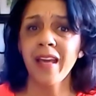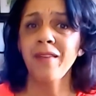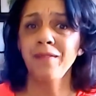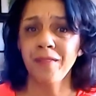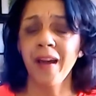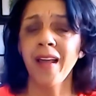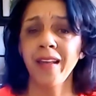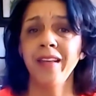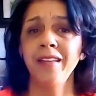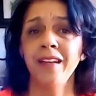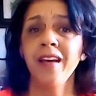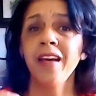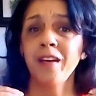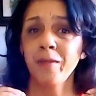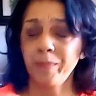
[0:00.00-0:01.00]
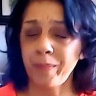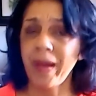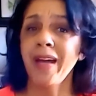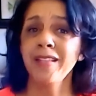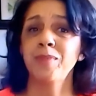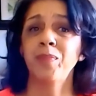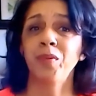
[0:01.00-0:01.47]
a valid
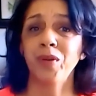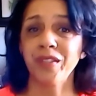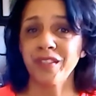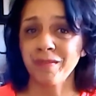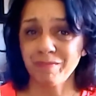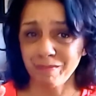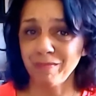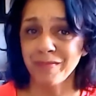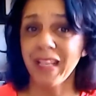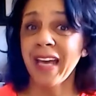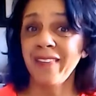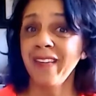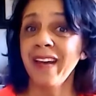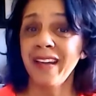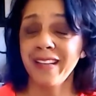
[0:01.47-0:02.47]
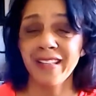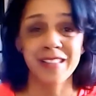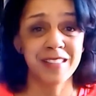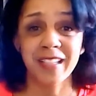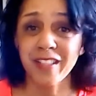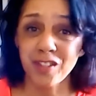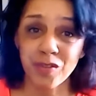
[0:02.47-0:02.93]
passport, and that
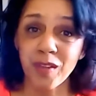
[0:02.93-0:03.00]
is